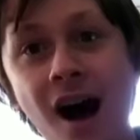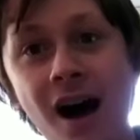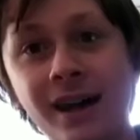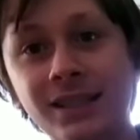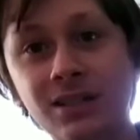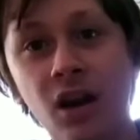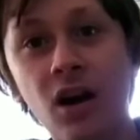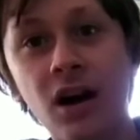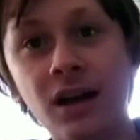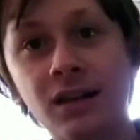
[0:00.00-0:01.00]
I
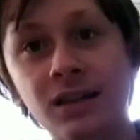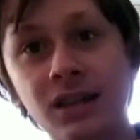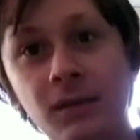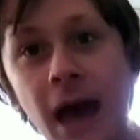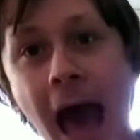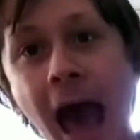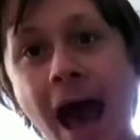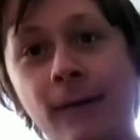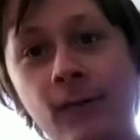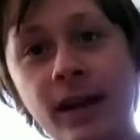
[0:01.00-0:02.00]
saw give a
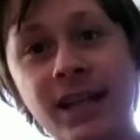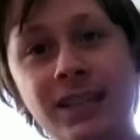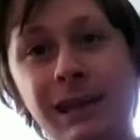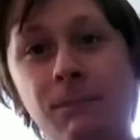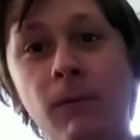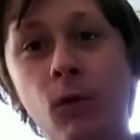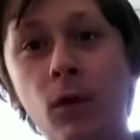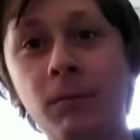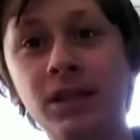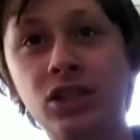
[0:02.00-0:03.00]
halfway decent
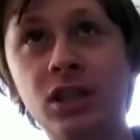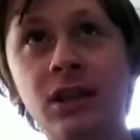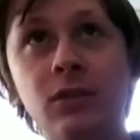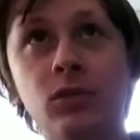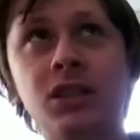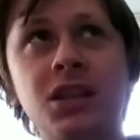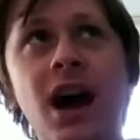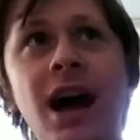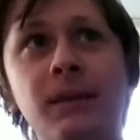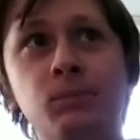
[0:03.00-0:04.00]
performance was a guy,